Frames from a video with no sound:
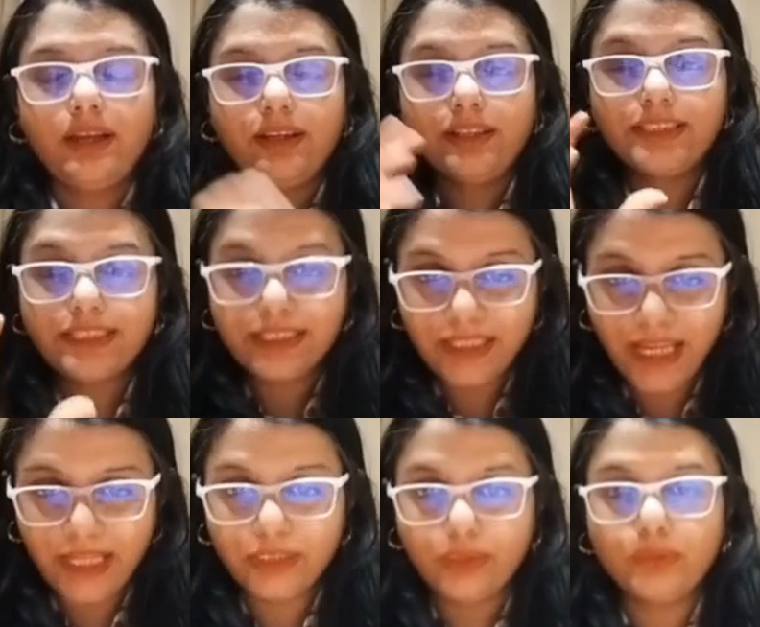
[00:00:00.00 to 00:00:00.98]
a
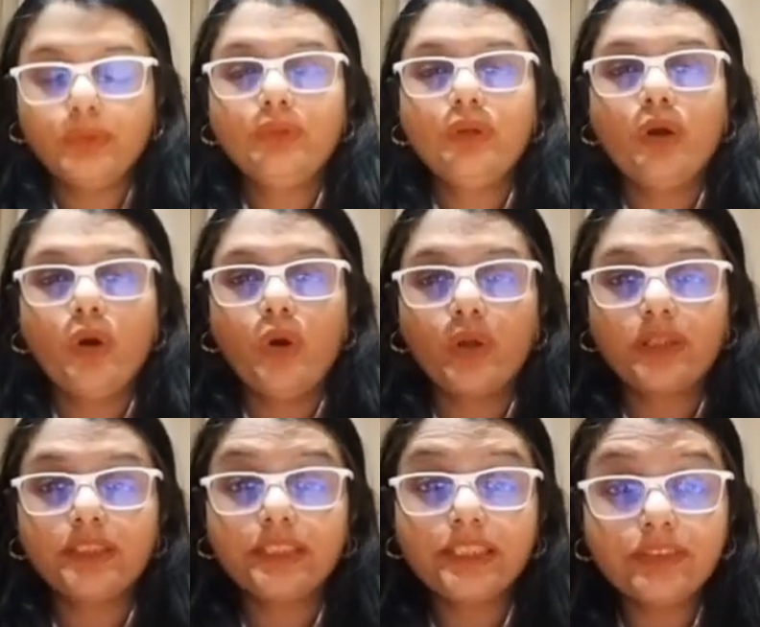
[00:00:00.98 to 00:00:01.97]
scenario or
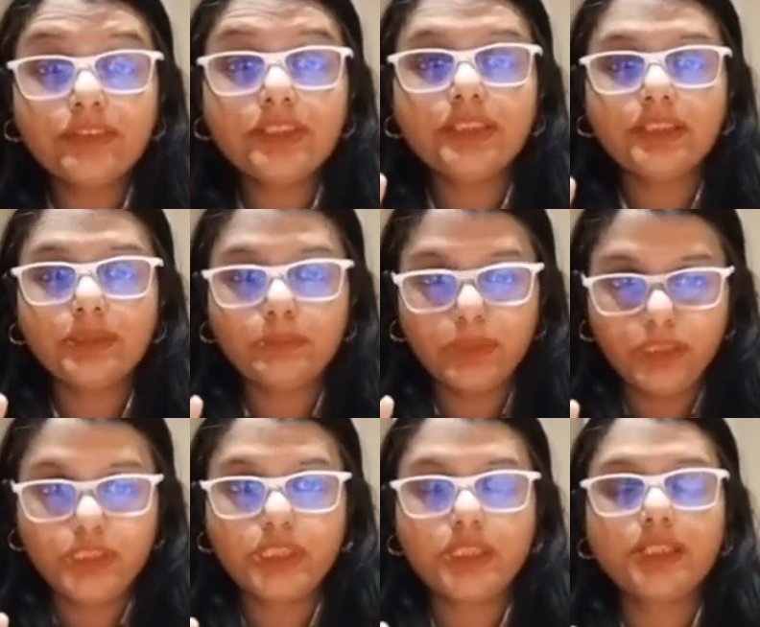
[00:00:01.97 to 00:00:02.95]
the given
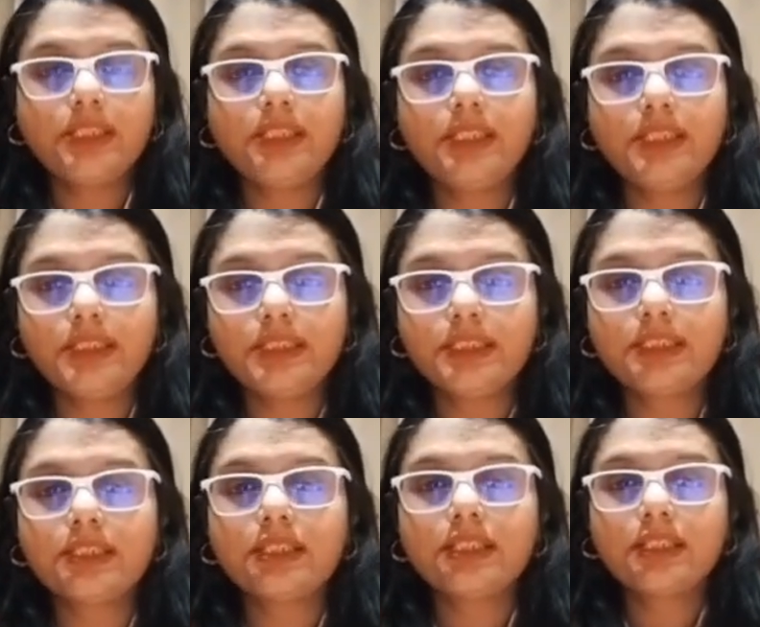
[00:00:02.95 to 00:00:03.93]
image
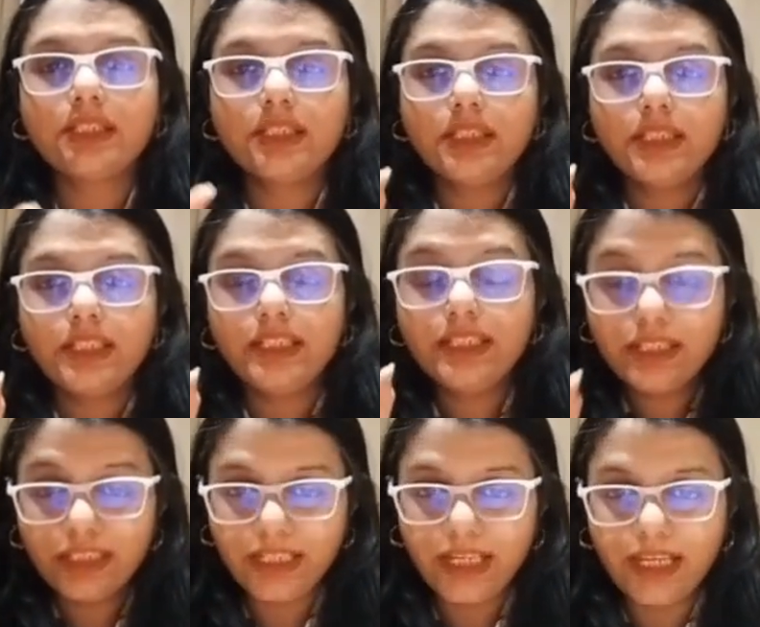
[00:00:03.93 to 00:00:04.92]
is in
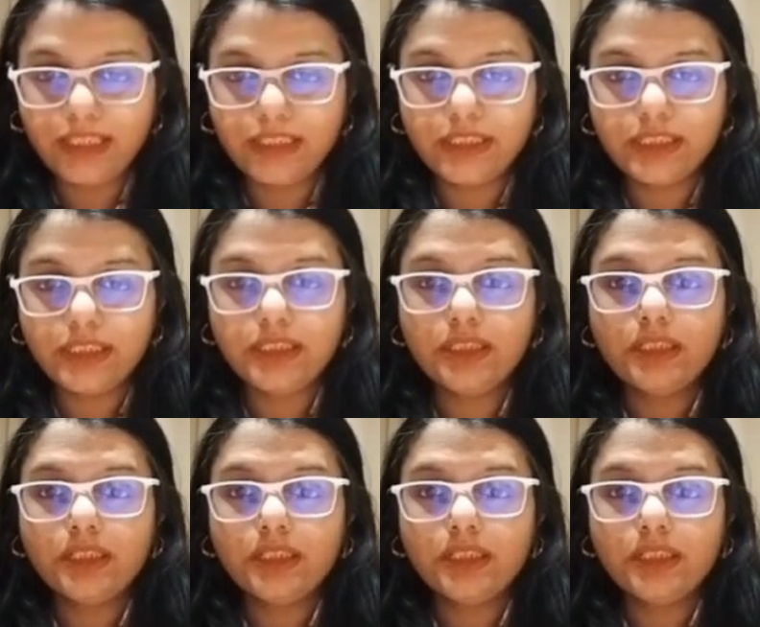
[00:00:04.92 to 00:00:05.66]
reality